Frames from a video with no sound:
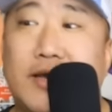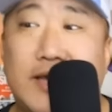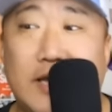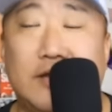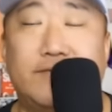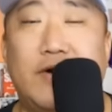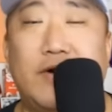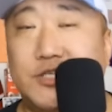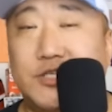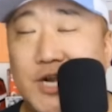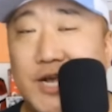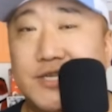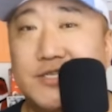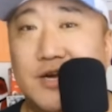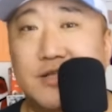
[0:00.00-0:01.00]
Caleb Von
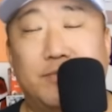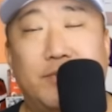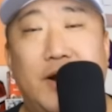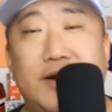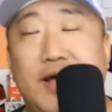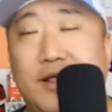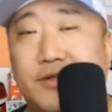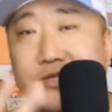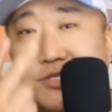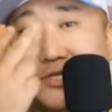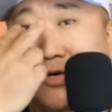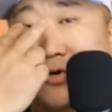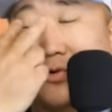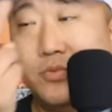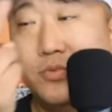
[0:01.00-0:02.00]
Chase, the pride of
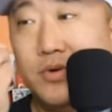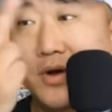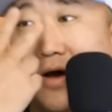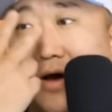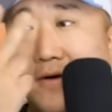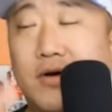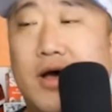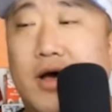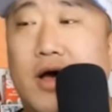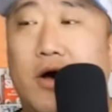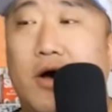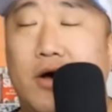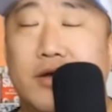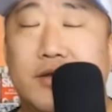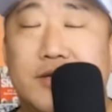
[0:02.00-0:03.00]
LSU,
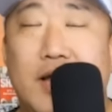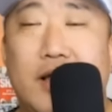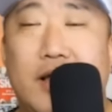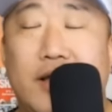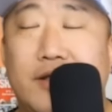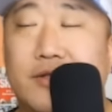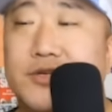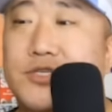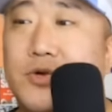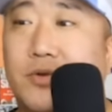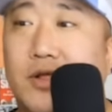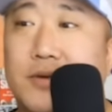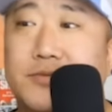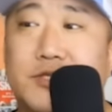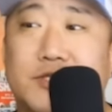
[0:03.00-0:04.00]
LSU
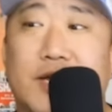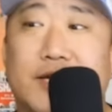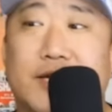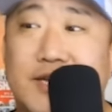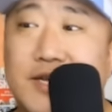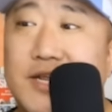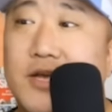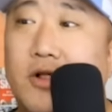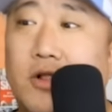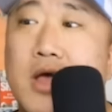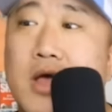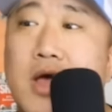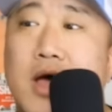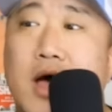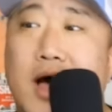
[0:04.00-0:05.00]
alum, just like Danielle,
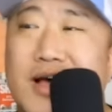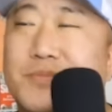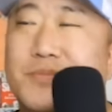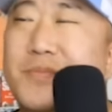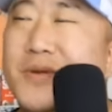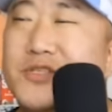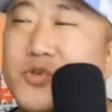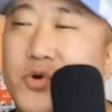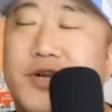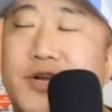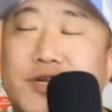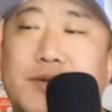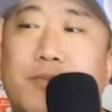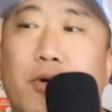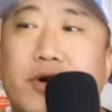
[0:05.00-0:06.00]
been sort of
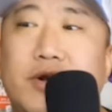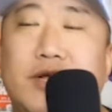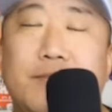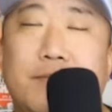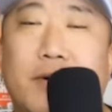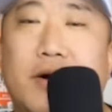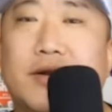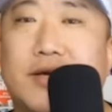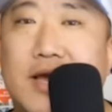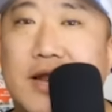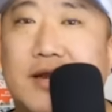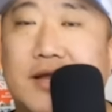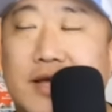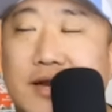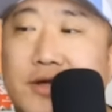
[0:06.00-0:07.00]
disappointing, but
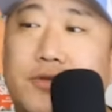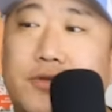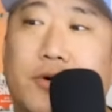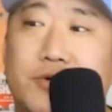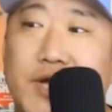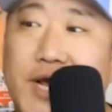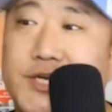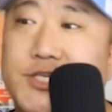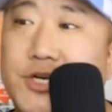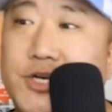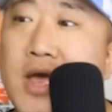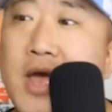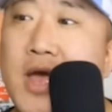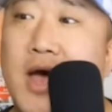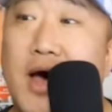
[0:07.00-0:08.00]
can get in the
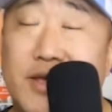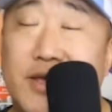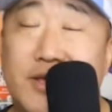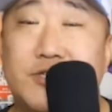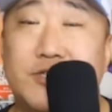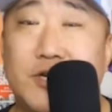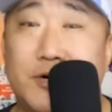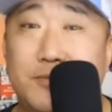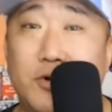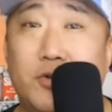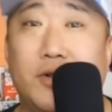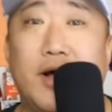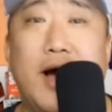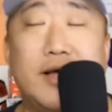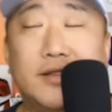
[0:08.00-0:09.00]
rotation. Yasir
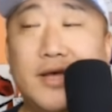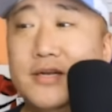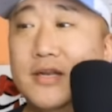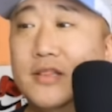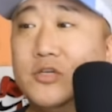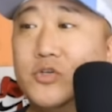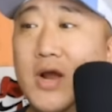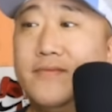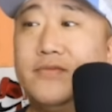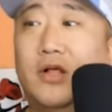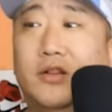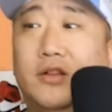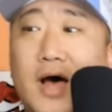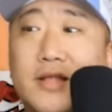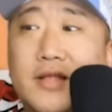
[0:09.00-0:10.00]
Abdullah, I liked in the draft
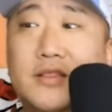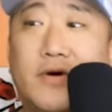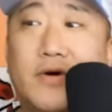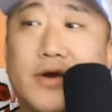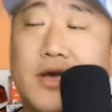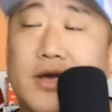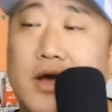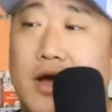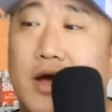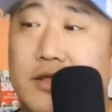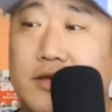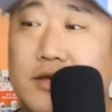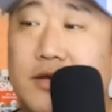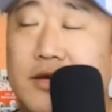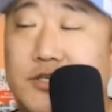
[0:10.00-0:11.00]
a lot.
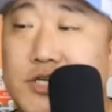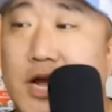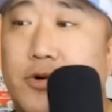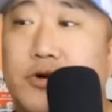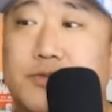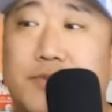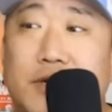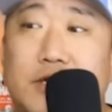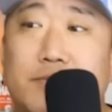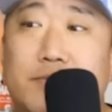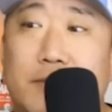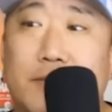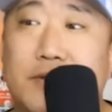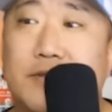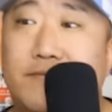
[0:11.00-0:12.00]
The Jaguars picked him
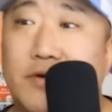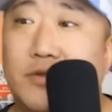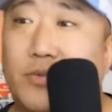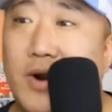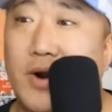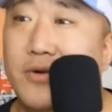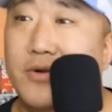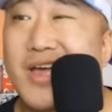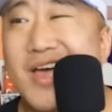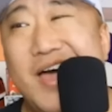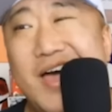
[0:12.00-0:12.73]
up in the fifth round.